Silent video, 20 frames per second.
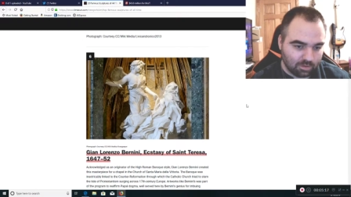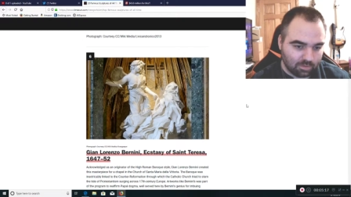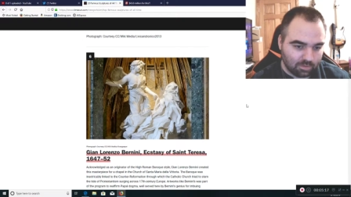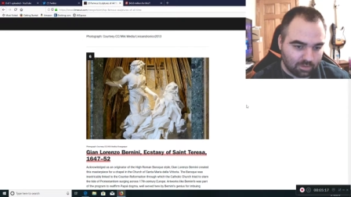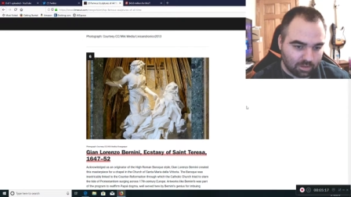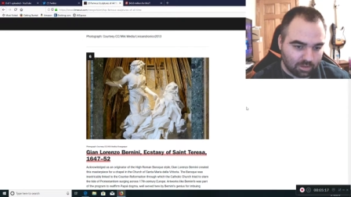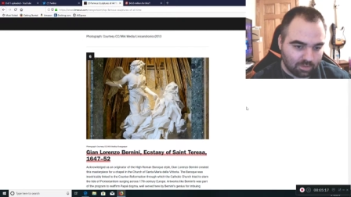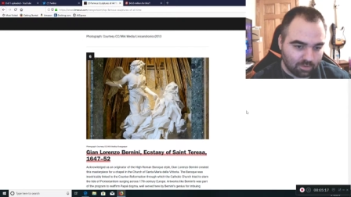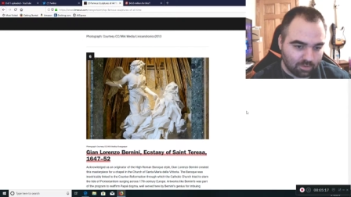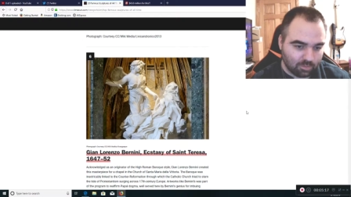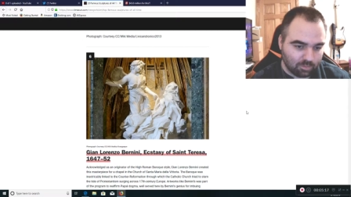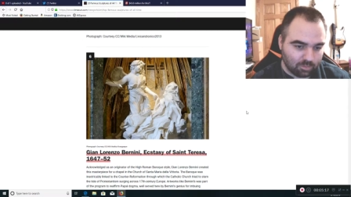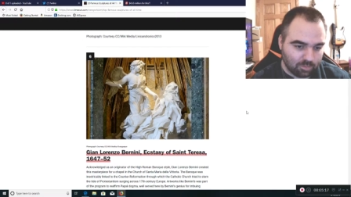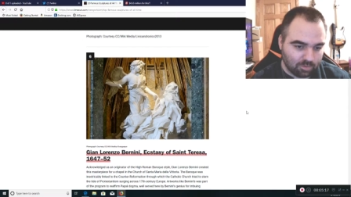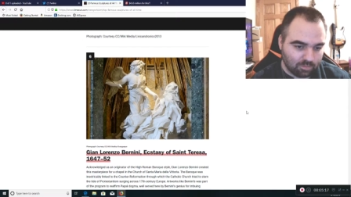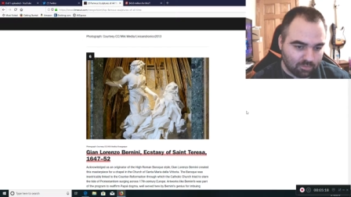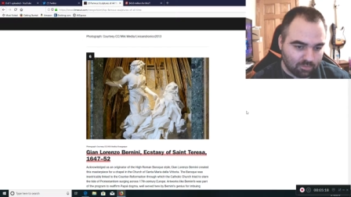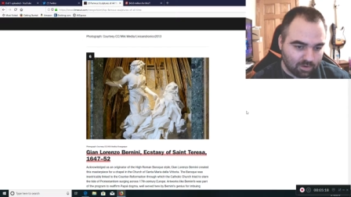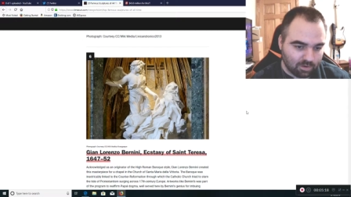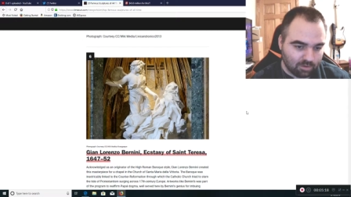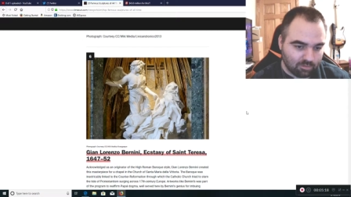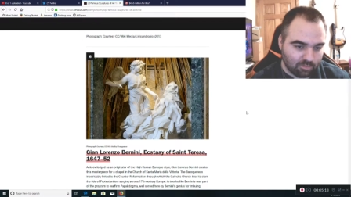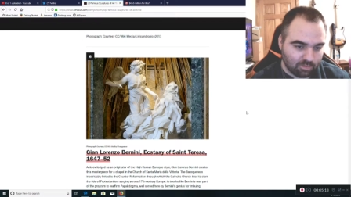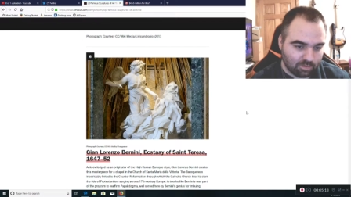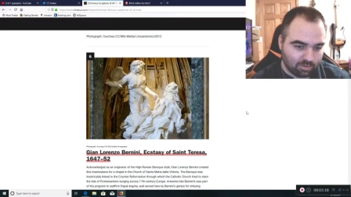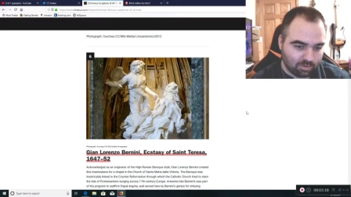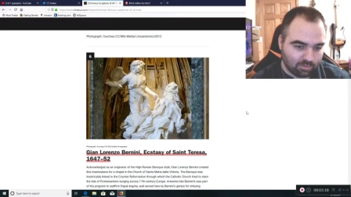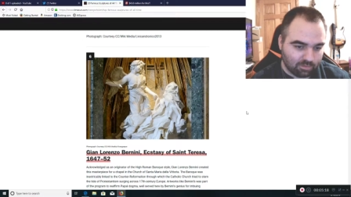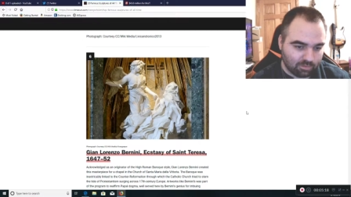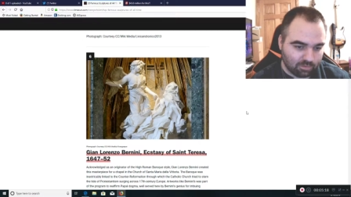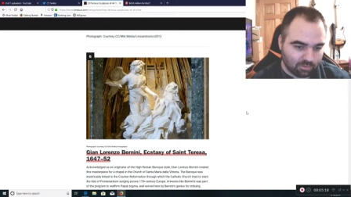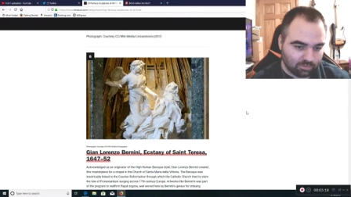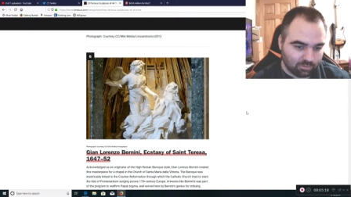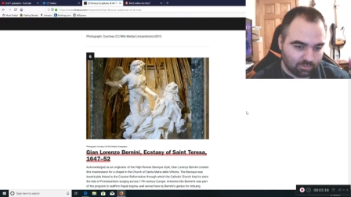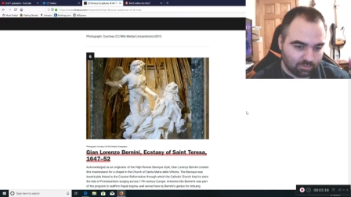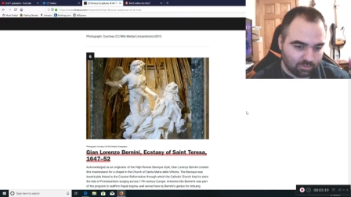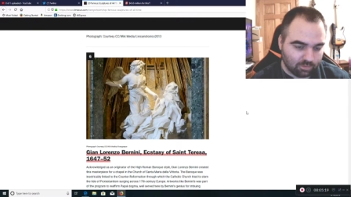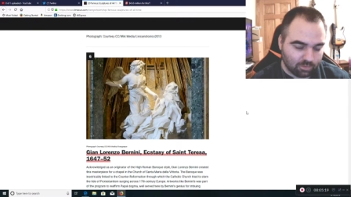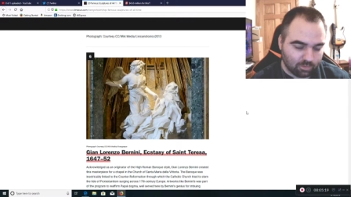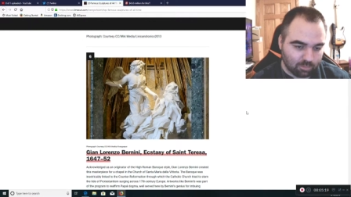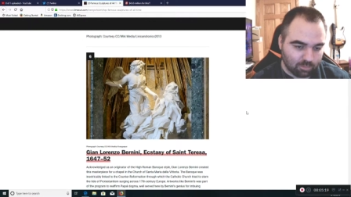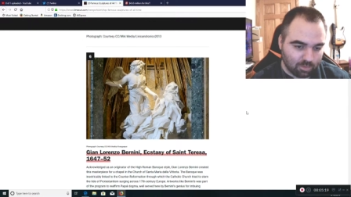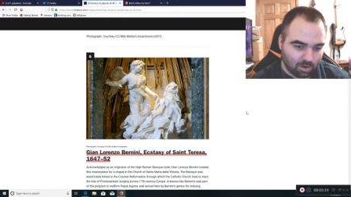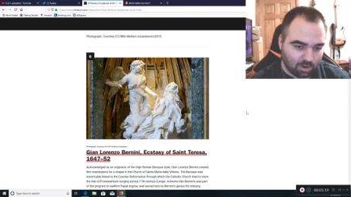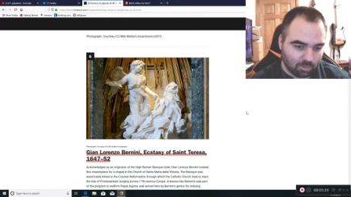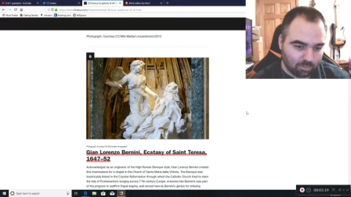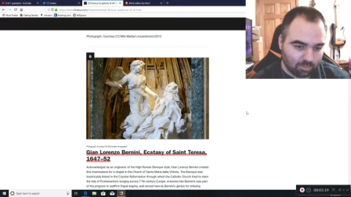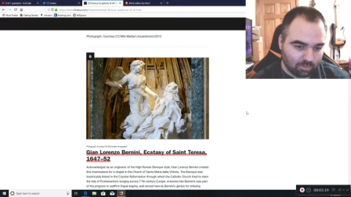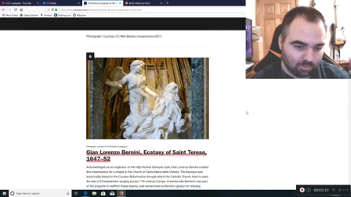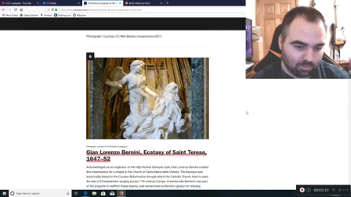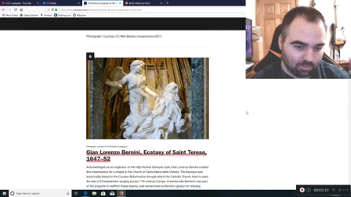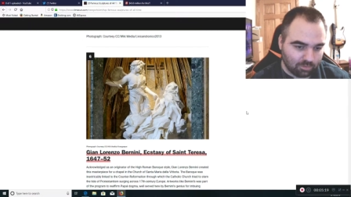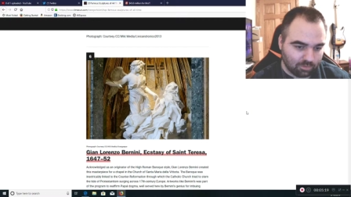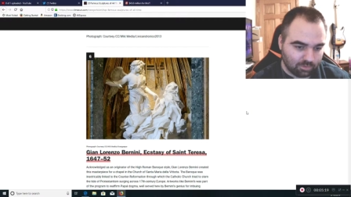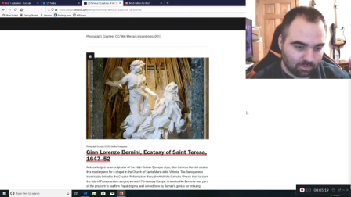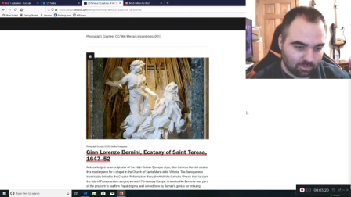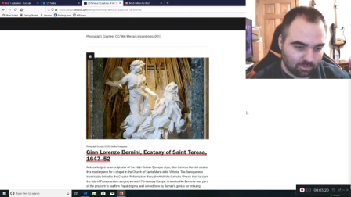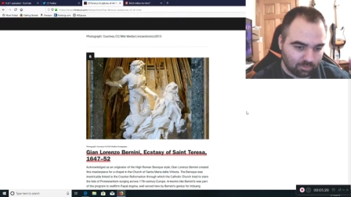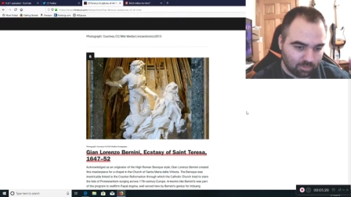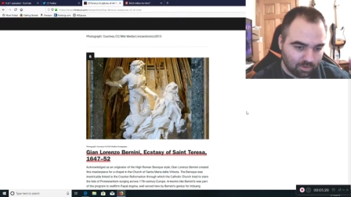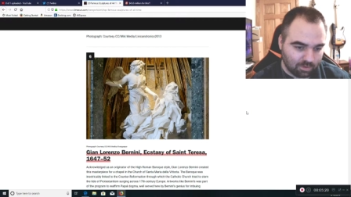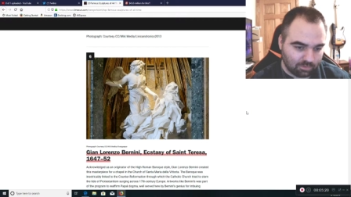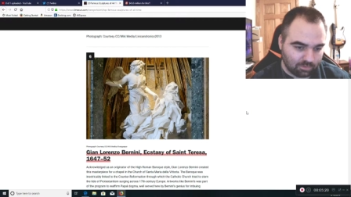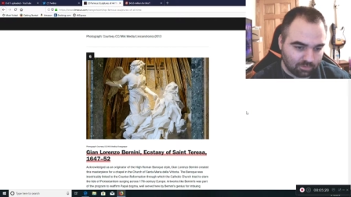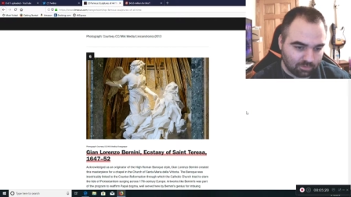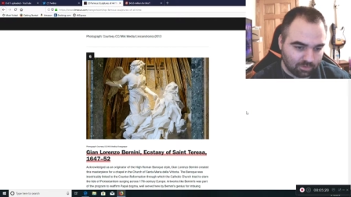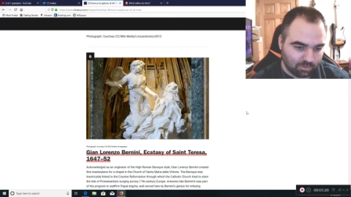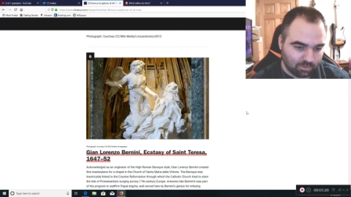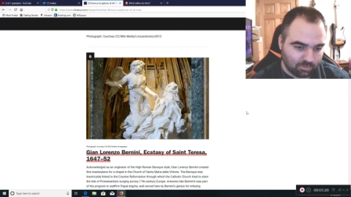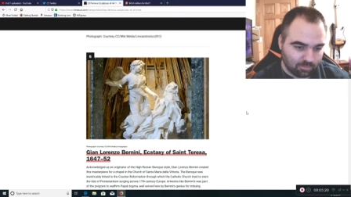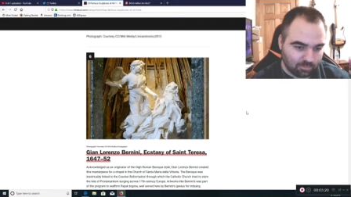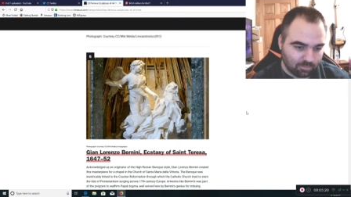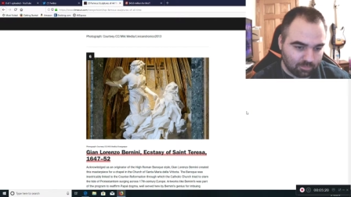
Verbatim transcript: that I think would be very, very difficult to do in marble, especially.